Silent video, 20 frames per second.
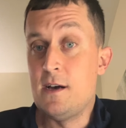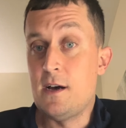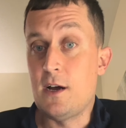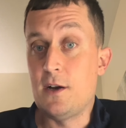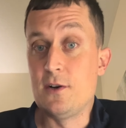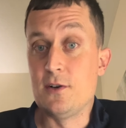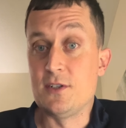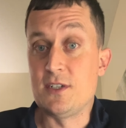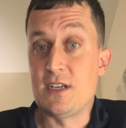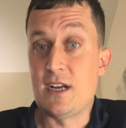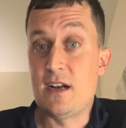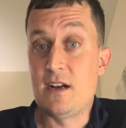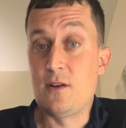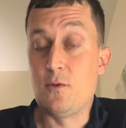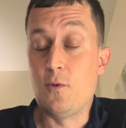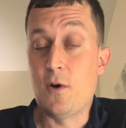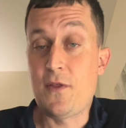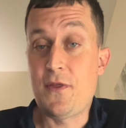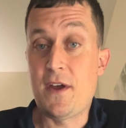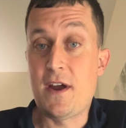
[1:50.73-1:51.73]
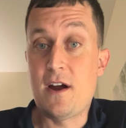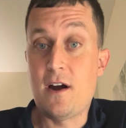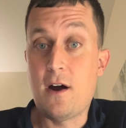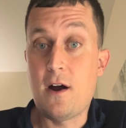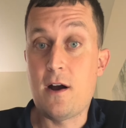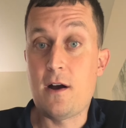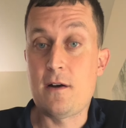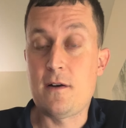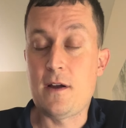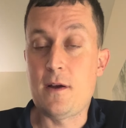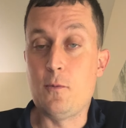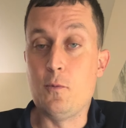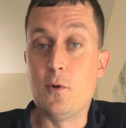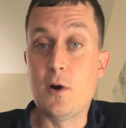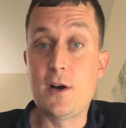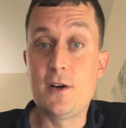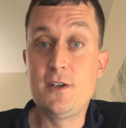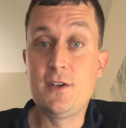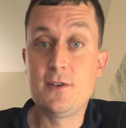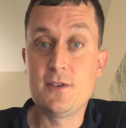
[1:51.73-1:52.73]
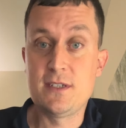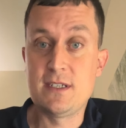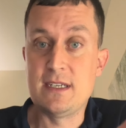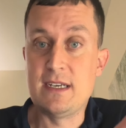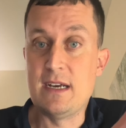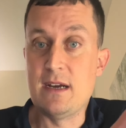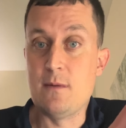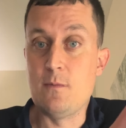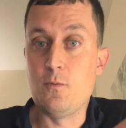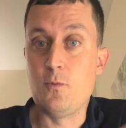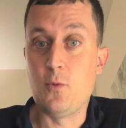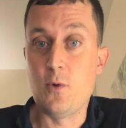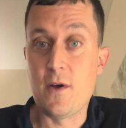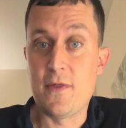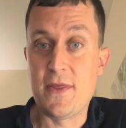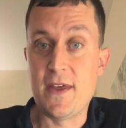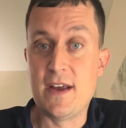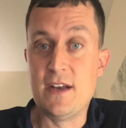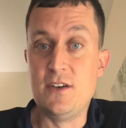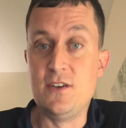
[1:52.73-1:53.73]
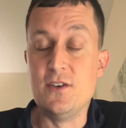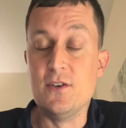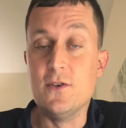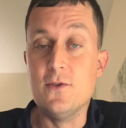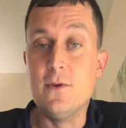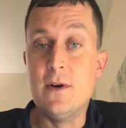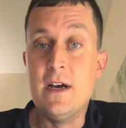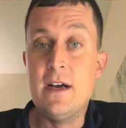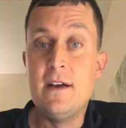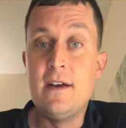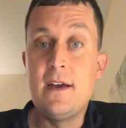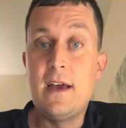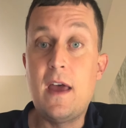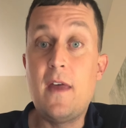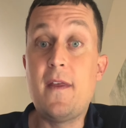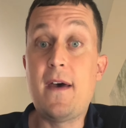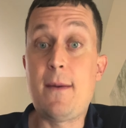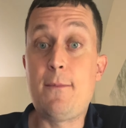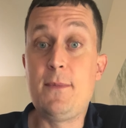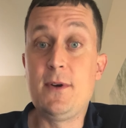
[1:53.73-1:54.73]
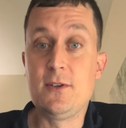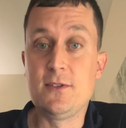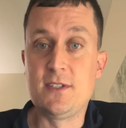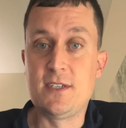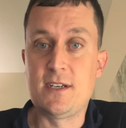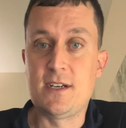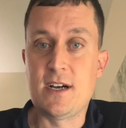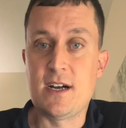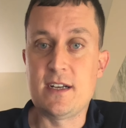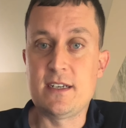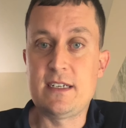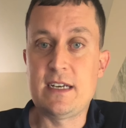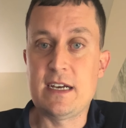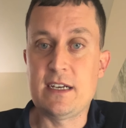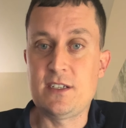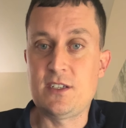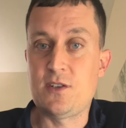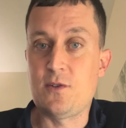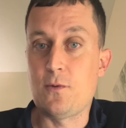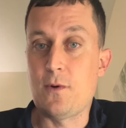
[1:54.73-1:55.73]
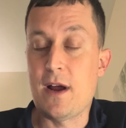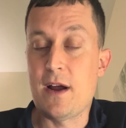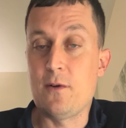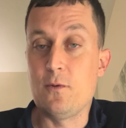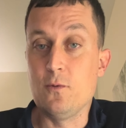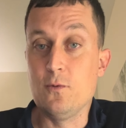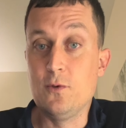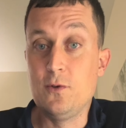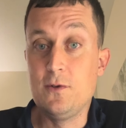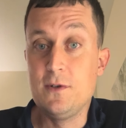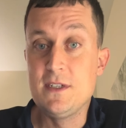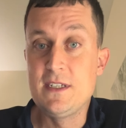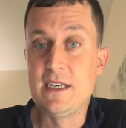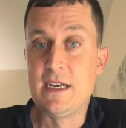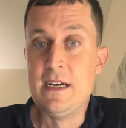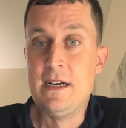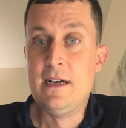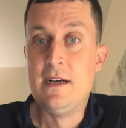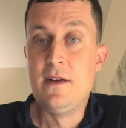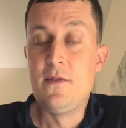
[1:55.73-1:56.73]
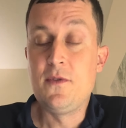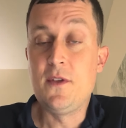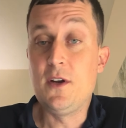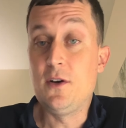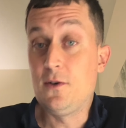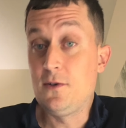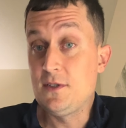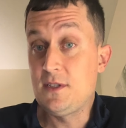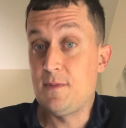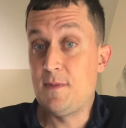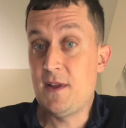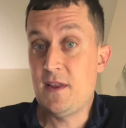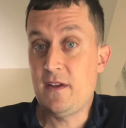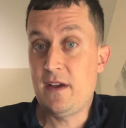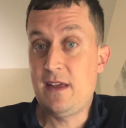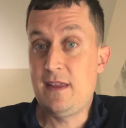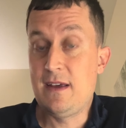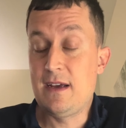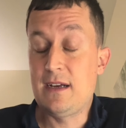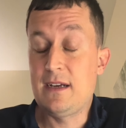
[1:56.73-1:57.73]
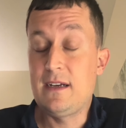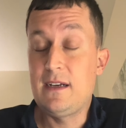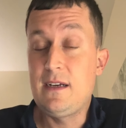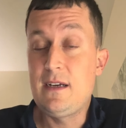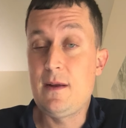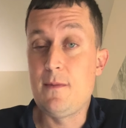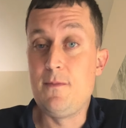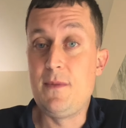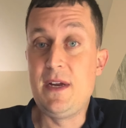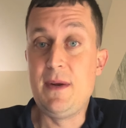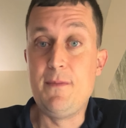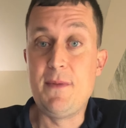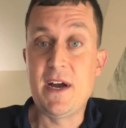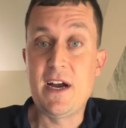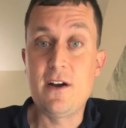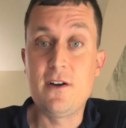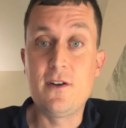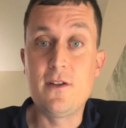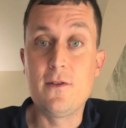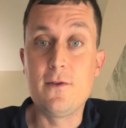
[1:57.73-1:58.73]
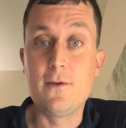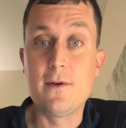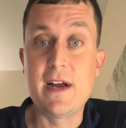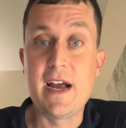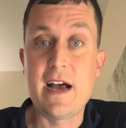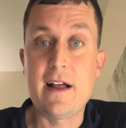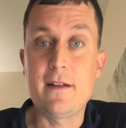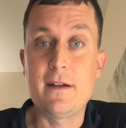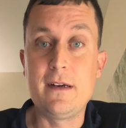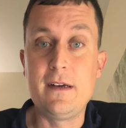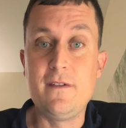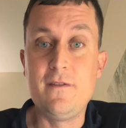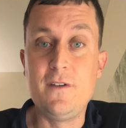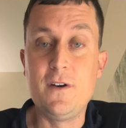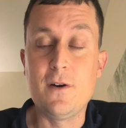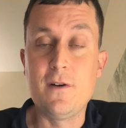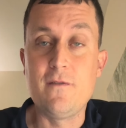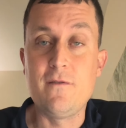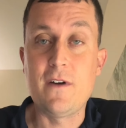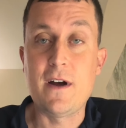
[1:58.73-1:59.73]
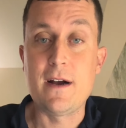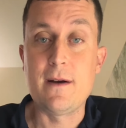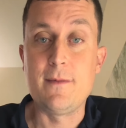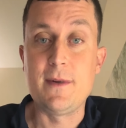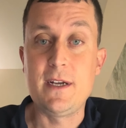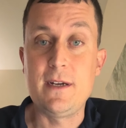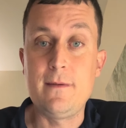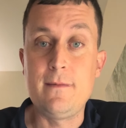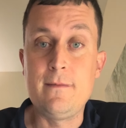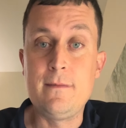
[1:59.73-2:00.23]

understanding what they are, where you'll see them, what they do, and that builds a context to write rules that ultimately then can be paired to the reality of your environment.